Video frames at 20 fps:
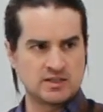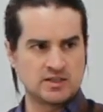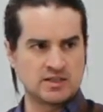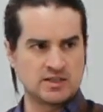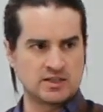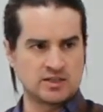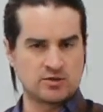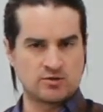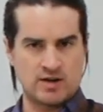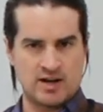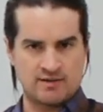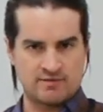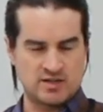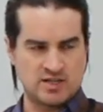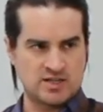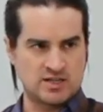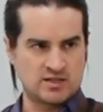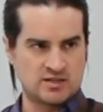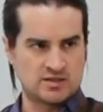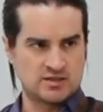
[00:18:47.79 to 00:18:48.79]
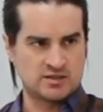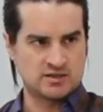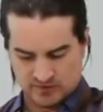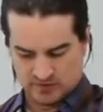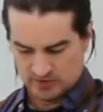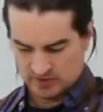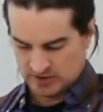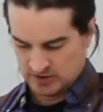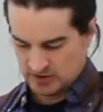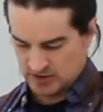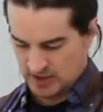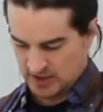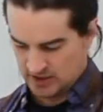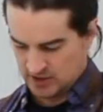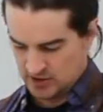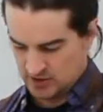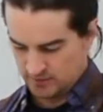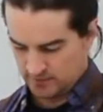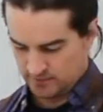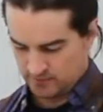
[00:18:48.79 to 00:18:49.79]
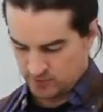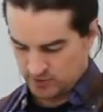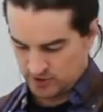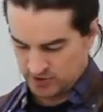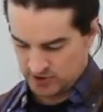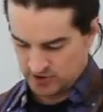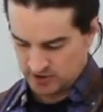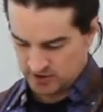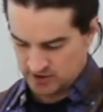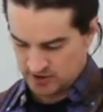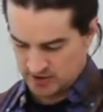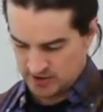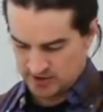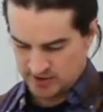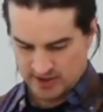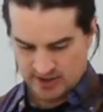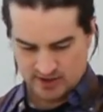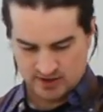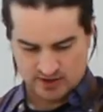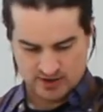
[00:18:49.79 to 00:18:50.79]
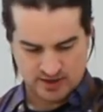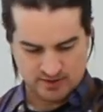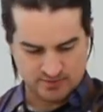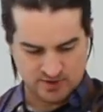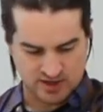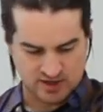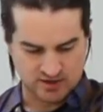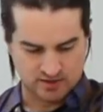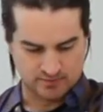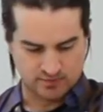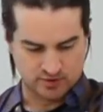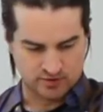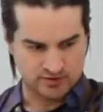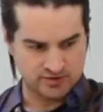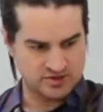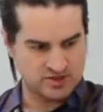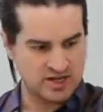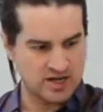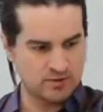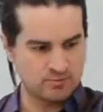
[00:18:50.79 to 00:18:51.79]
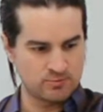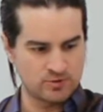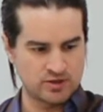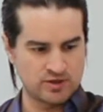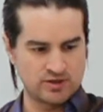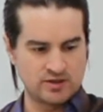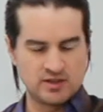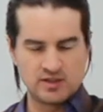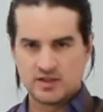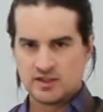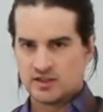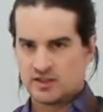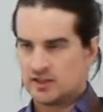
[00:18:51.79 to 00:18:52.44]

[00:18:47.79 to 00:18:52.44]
Uh, gravity is acting a force on that object to pull it downward,